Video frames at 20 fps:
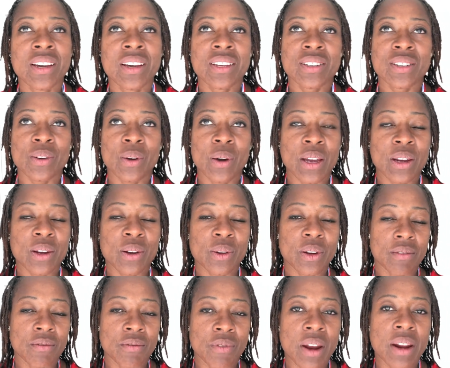So I
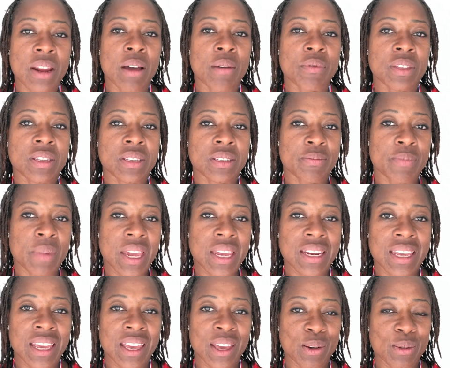run up this
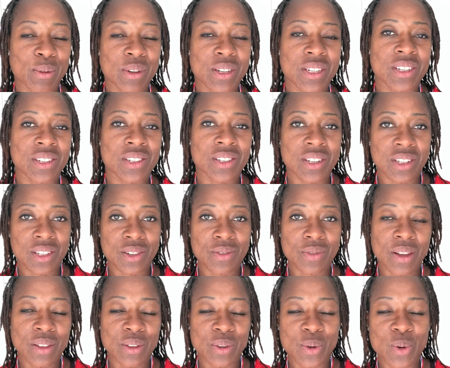main hill, which is just
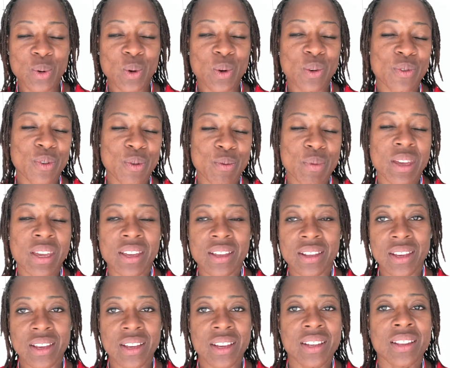around the corner from
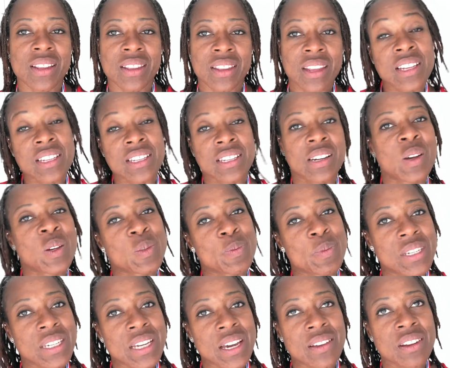me, and that slows
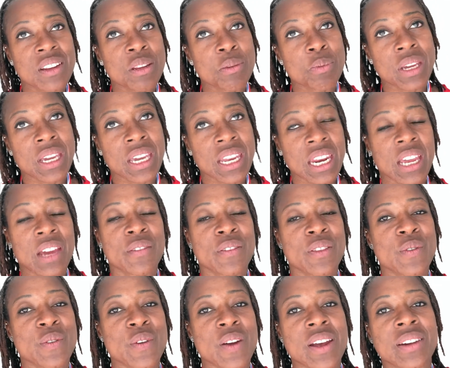me down at the beginning of
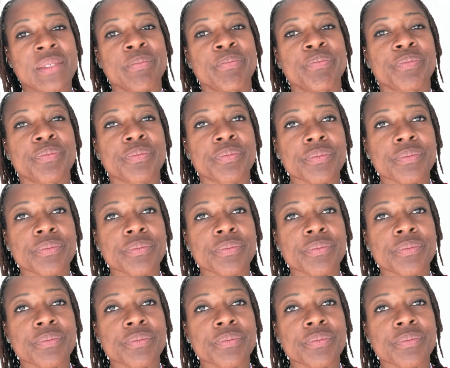the run.